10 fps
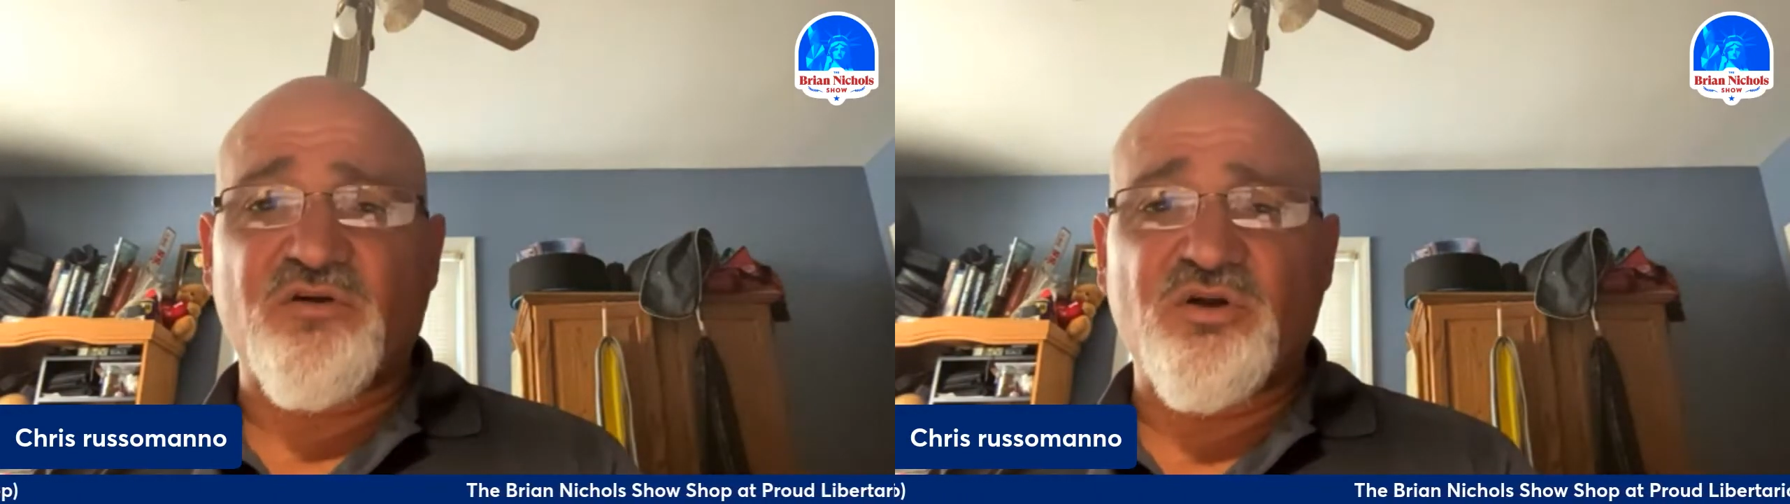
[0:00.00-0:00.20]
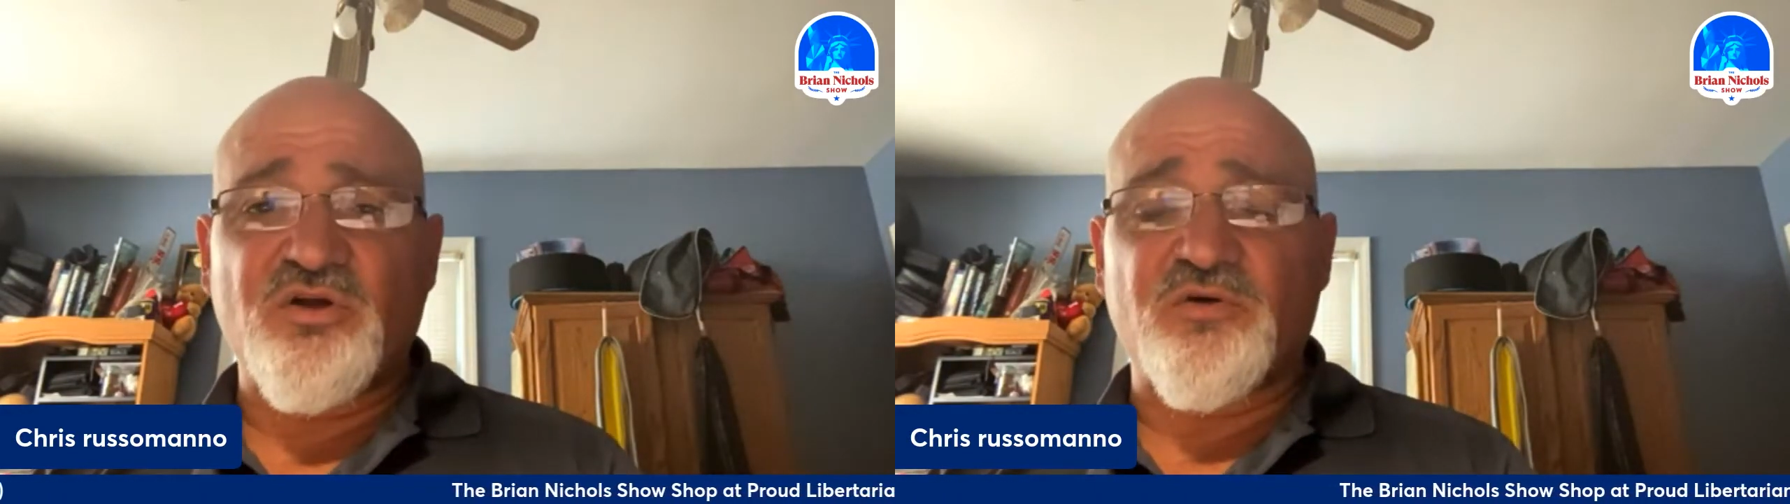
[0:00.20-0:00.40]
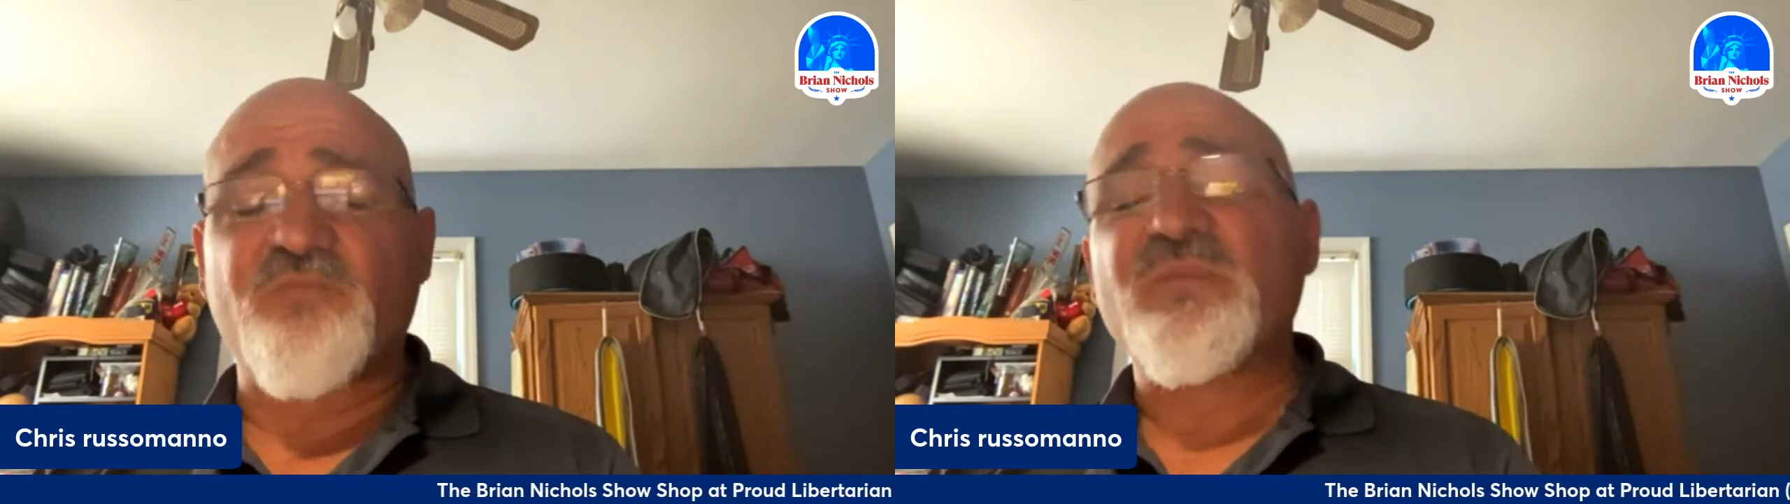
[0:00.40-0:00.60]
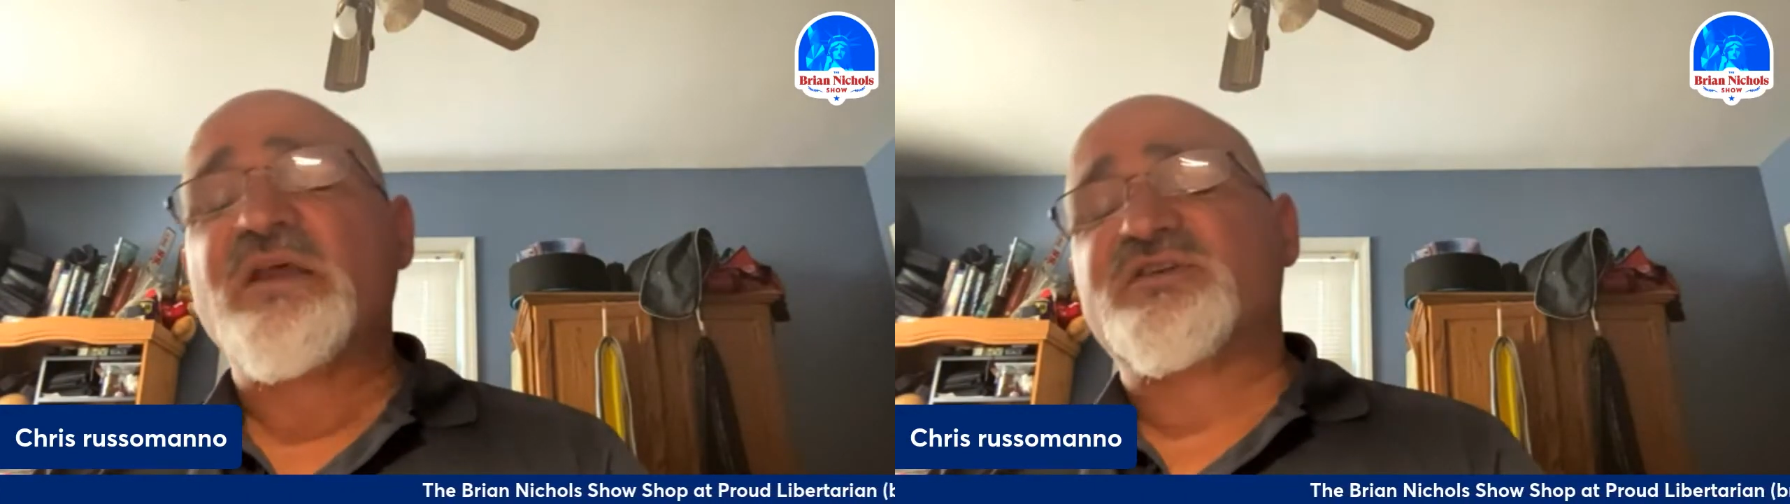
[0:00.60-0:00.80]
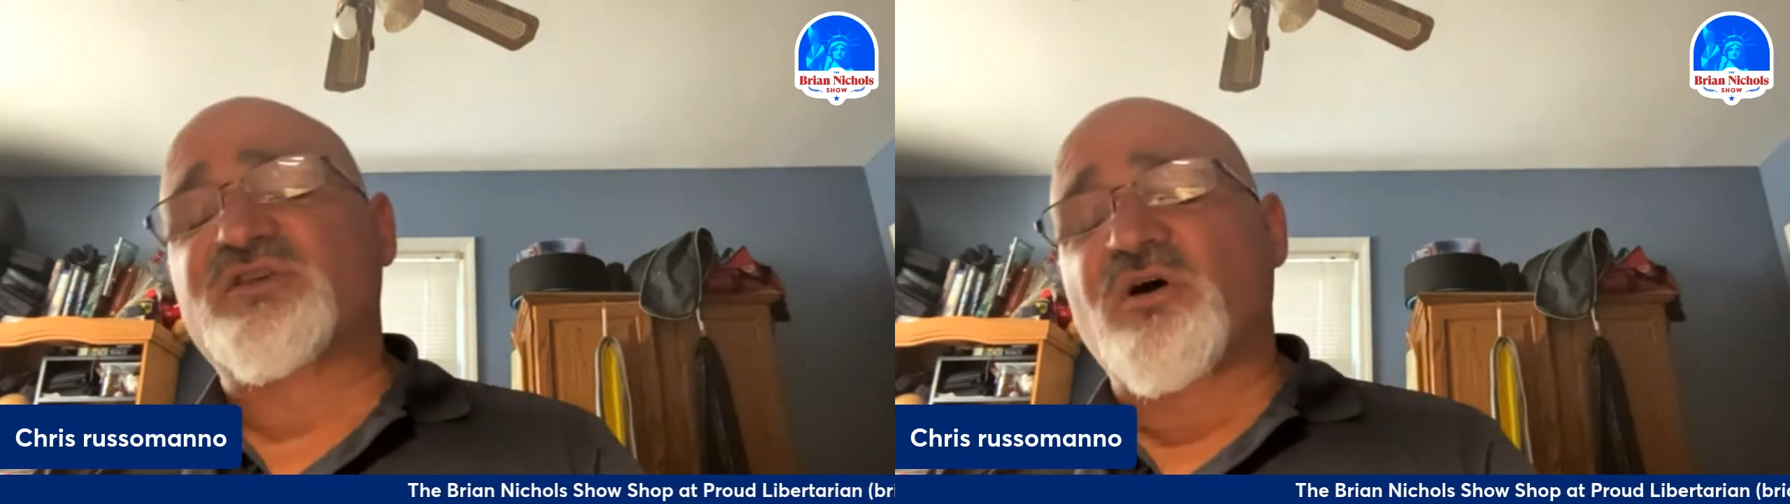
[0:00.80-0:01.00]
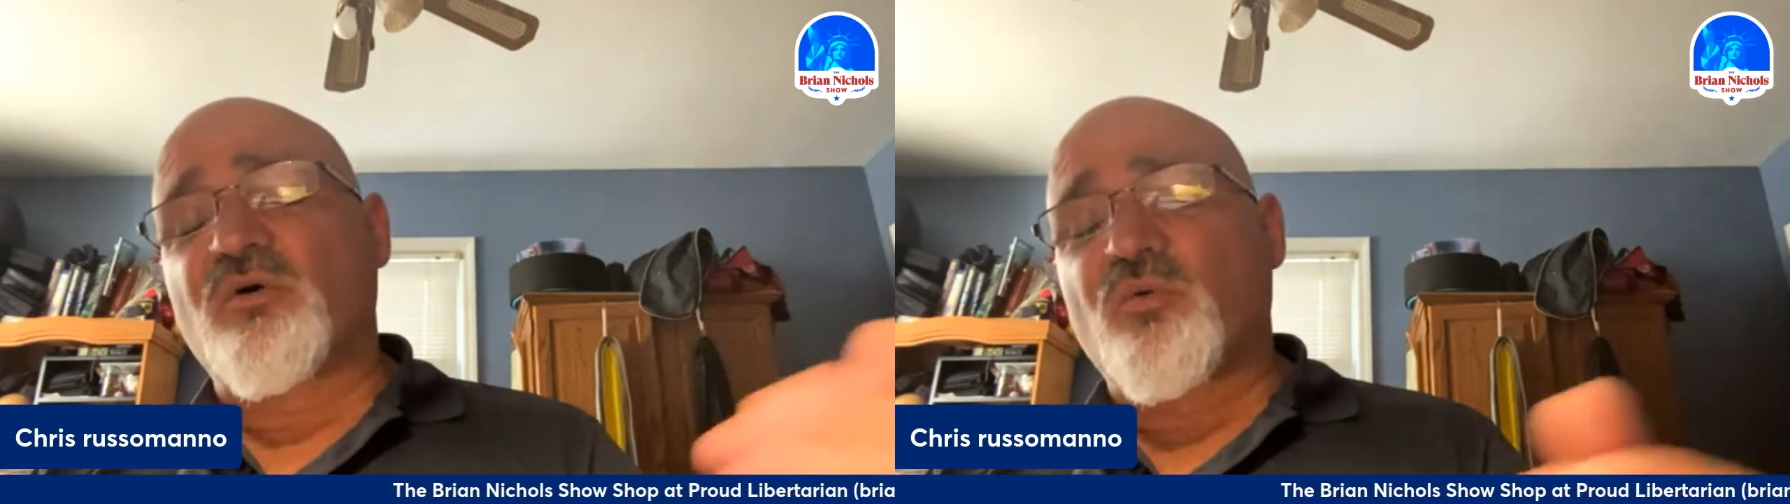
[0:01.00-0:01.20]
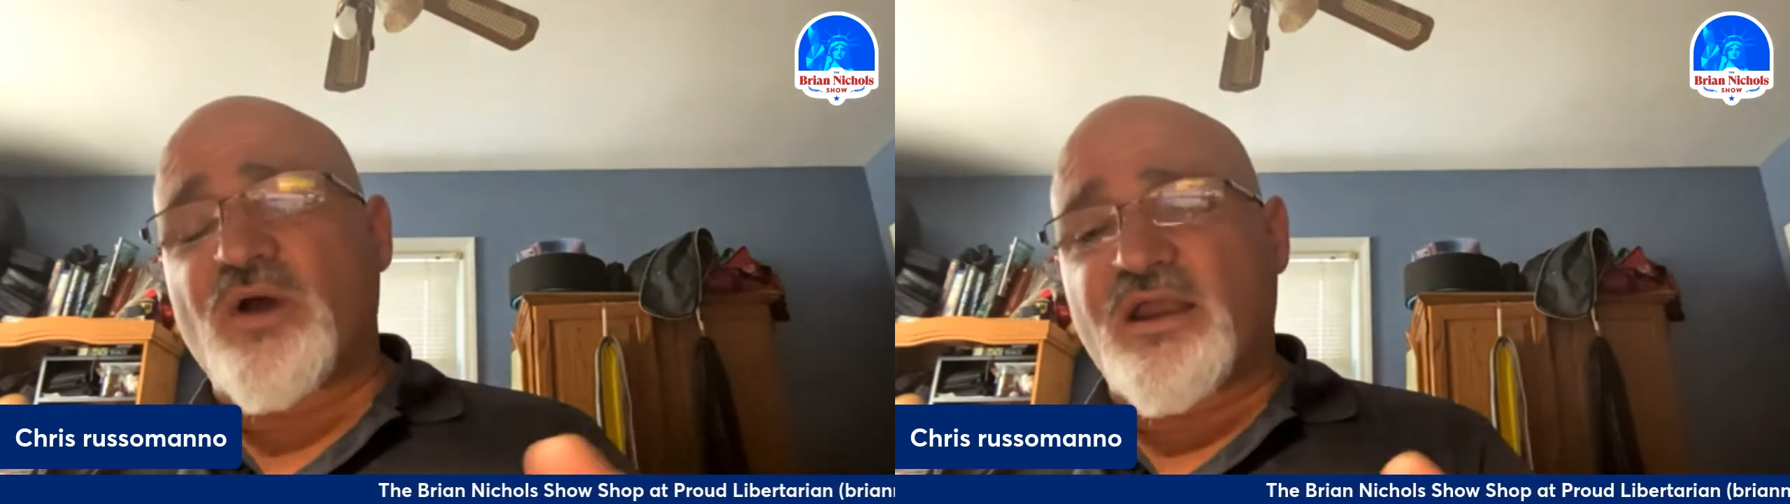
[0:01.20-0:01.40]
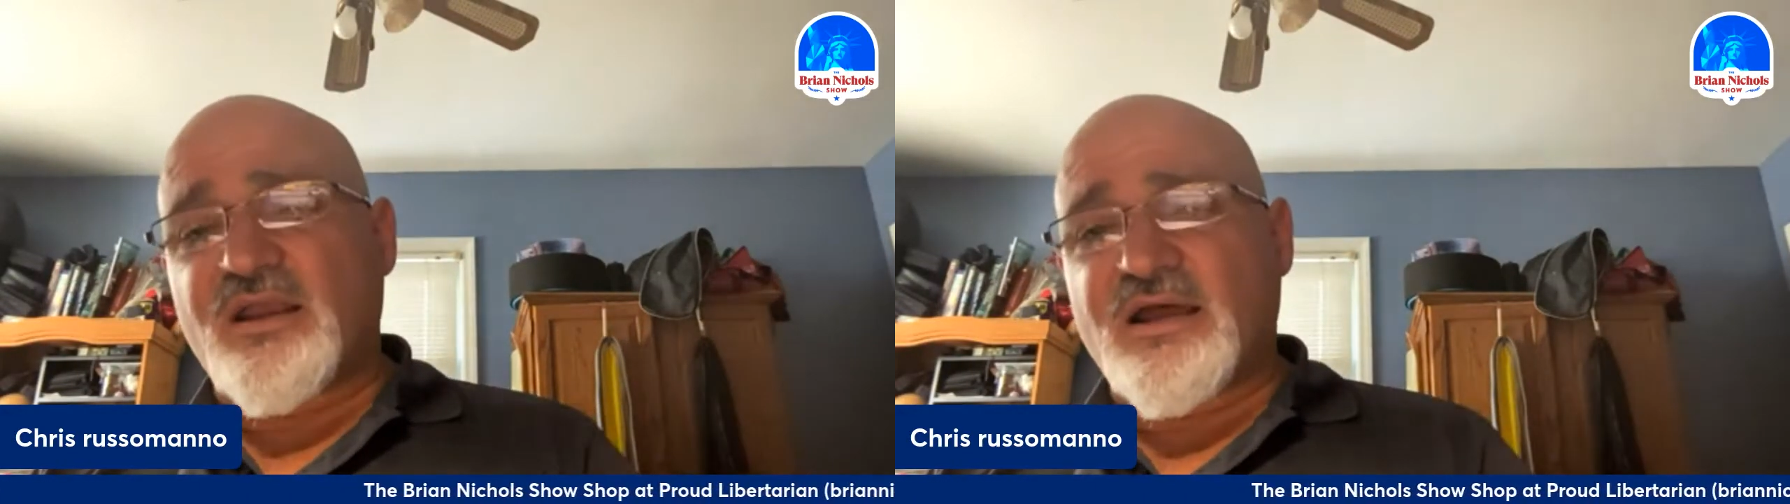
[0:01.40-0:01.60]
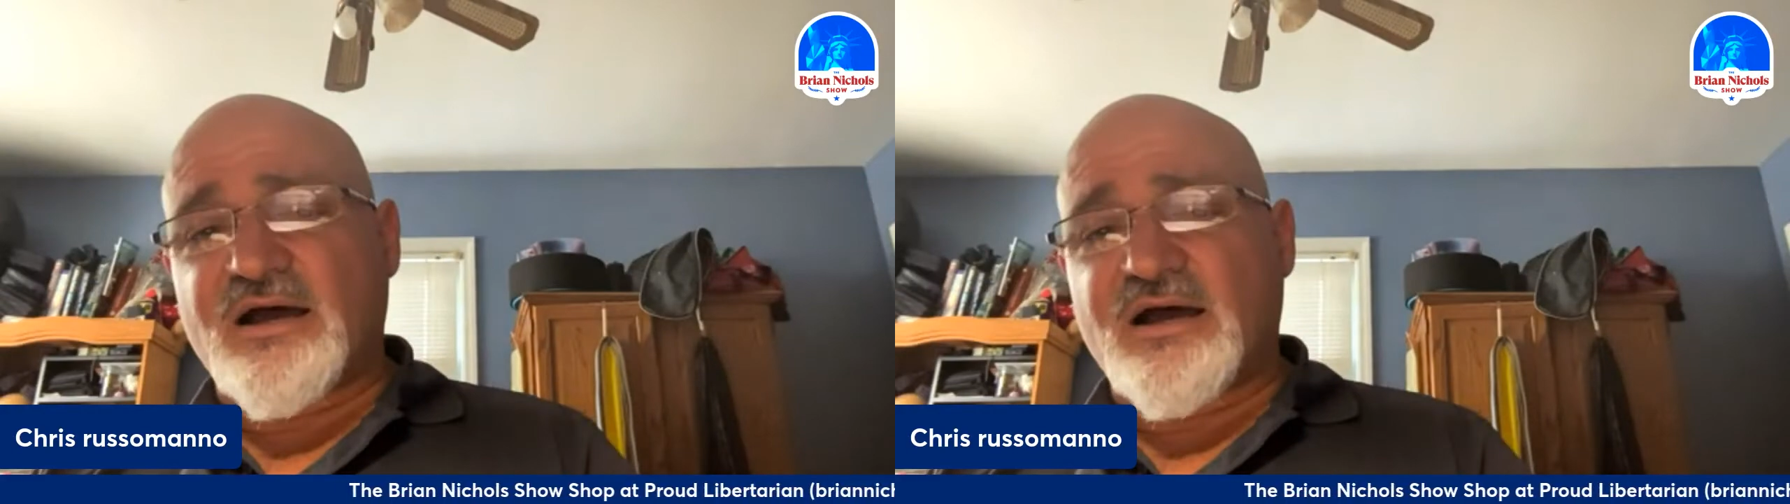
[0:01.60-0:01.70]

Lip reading: knew. So when